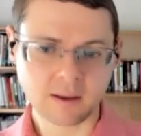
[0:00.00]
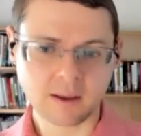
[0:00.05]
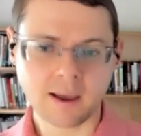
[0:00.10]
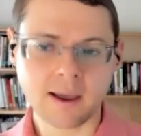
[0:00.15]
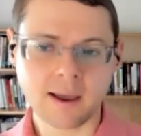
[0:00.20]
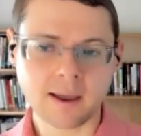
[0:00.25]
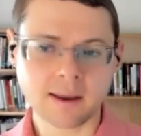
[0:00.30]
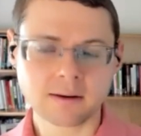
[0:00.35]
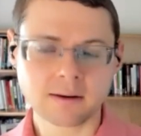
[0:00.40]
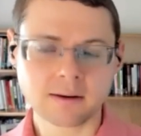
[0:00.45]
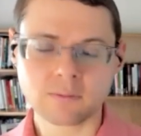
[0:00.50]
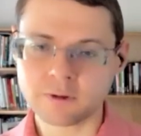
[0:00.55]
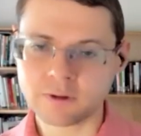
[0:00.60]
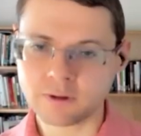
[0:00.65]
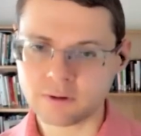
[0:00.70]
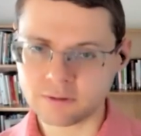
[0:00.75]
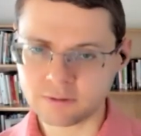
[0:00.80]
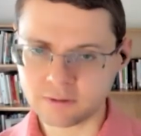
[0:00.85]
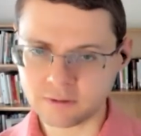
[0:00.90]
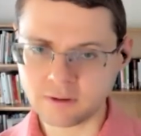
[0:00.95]
And
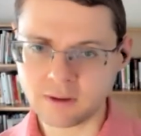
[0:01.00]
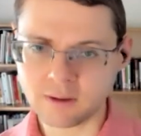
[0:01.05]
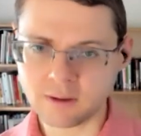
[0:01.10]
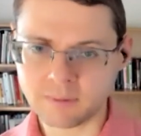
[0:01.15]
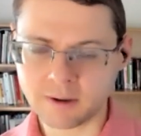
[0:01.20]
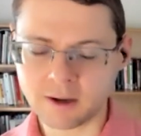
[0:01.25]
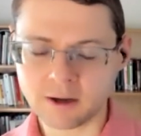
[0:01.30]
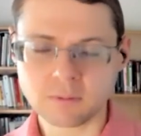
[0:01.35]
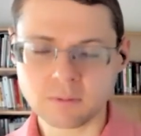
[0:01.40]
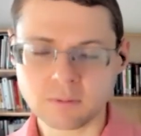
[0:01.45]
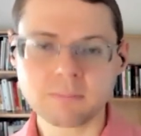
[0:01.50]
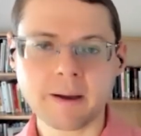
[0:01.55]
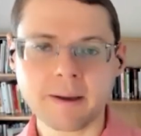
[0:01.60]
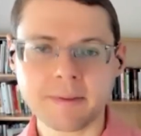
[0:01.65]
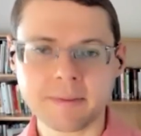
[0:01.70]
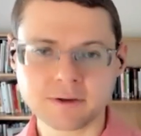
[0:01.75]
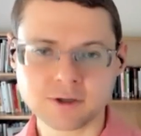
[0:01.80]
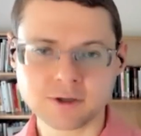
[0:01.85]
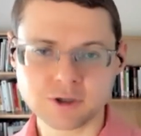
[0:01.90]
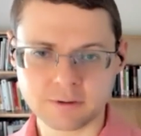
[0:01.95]
when you're thinking about
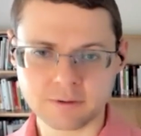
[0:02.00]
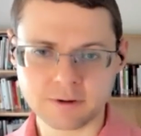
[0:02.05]
managing